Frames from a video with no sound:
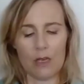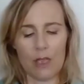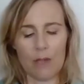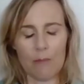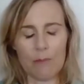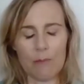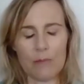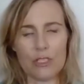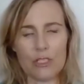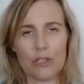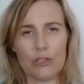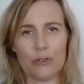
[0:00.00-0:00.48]

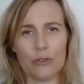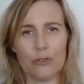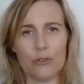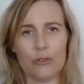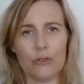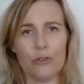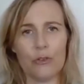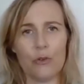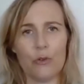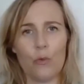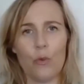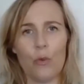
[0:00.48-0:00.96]
Number
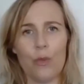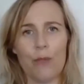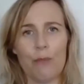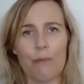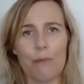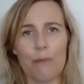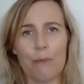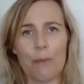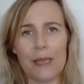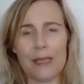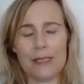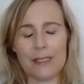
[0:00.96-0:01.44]
2,
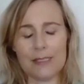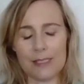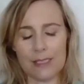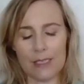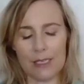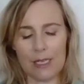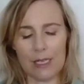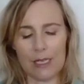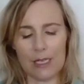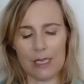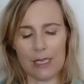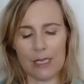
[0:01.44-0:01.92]
we're
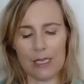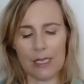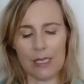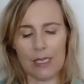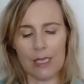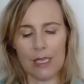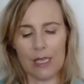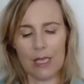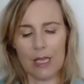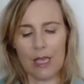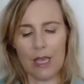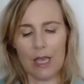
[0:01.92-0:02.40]

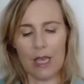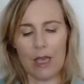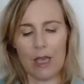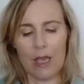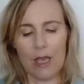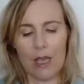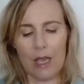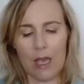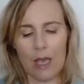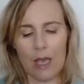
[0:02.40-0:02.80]
basically